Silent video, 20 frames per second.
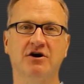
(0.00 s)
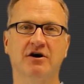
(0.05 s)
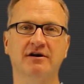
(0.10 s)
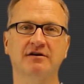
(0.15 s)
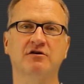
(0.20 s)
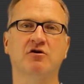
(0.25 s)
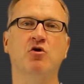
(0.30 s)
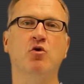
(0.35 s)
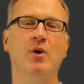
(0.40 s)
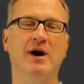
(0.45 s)

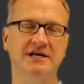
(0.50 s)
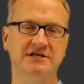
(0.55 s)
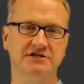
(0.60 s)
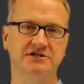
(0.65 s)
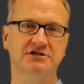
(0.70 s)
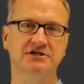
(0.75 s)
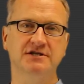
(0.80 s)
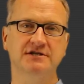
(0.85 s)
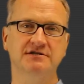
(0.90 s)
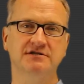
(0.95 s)
on
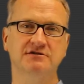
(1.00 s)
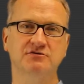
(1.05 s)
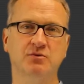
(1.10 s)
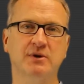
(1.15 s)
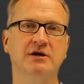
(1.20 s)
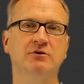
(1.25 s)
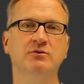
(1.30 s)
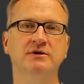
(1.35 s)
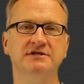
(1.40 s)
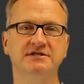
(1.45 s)
questions
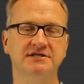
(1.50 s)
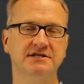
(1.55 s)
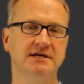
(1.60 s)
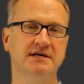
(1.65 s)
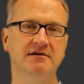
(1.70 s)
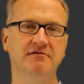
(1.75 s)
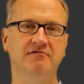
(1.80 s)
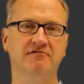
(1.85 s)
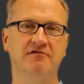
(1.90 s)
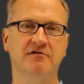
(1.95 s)
we
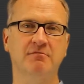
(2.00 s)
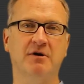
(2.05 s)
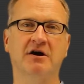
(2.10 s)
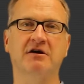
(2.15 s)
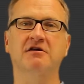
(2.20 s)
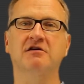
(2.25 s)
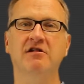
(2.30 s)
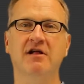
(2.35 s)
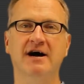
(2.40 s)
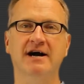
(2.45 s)
receive from
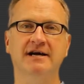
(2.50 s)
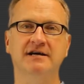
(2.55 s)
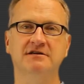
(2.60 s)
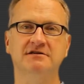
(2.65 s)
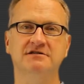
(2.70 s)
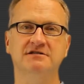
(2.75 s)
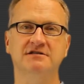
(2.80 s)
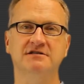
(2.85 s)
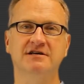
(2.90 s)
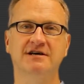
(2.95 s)
our
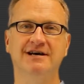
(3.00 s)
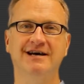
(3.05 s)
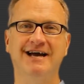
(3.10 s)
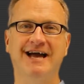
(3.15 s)
clients,